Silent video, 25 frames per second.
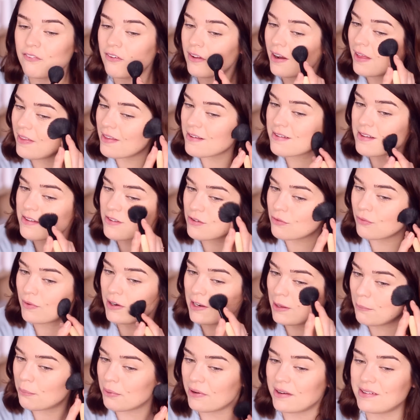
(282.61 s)
I feel like this is a
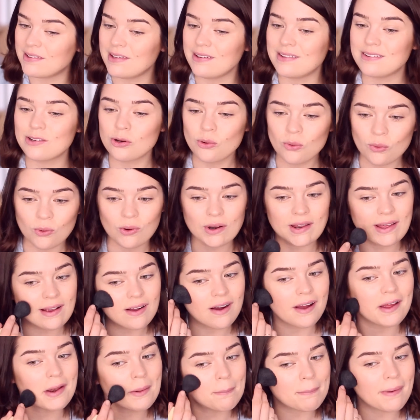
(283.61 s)
really pretty tawny
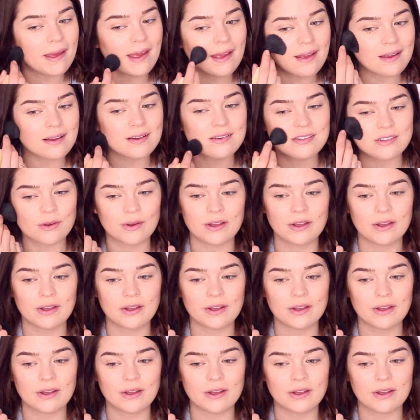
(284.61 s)
kind of pink,